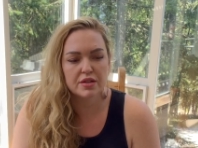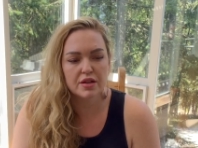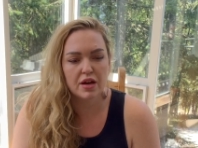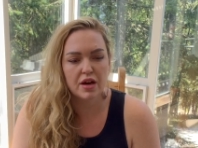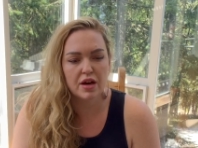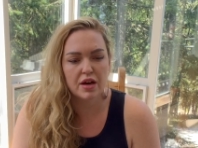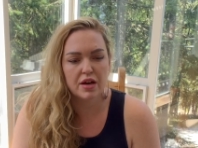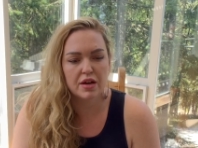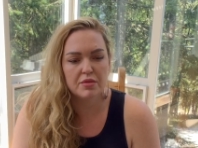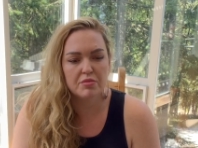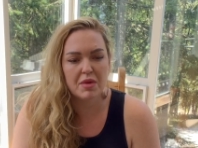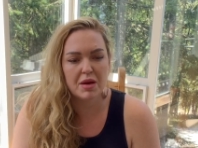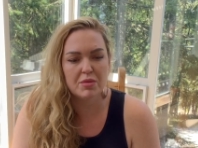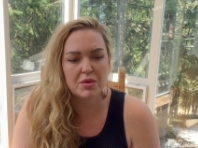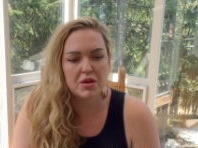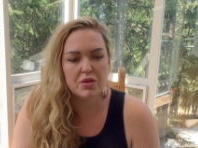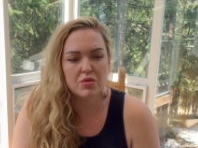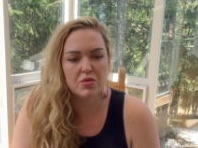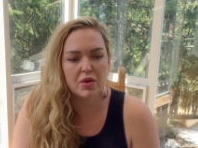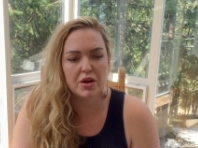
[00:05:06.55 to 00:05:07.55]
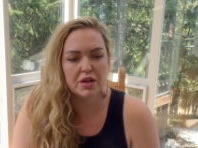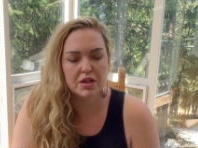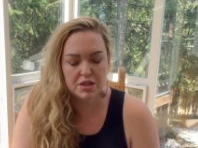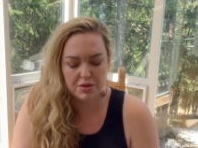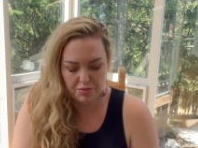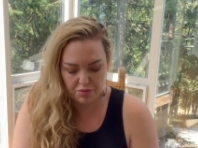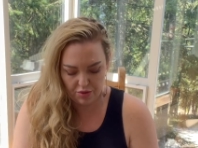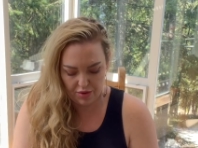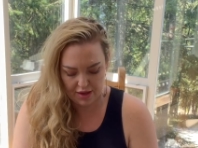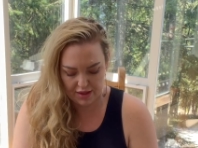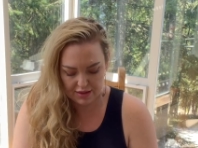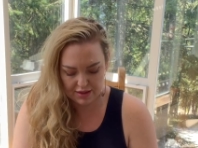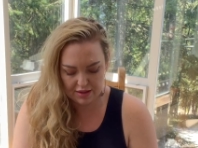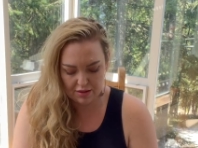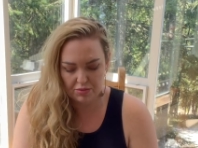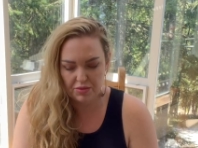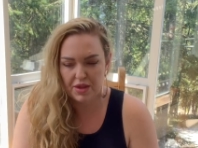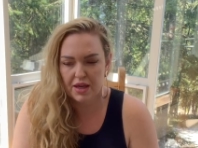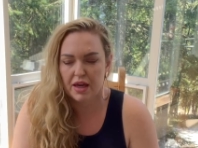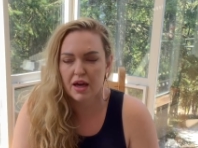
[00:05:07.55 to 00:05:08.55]
Uh, maybe you wanted to bring
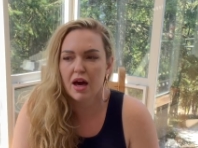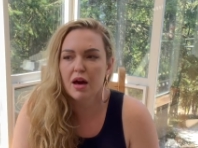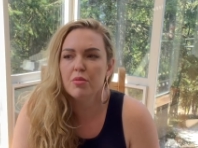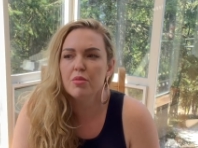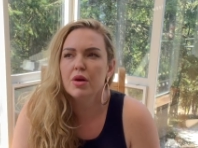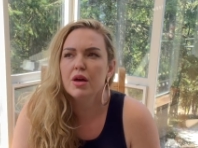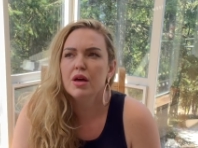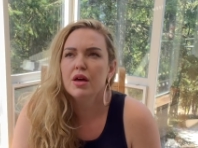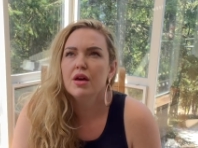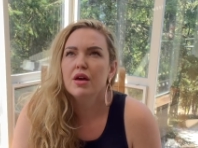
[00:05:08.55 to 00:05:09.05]
something up.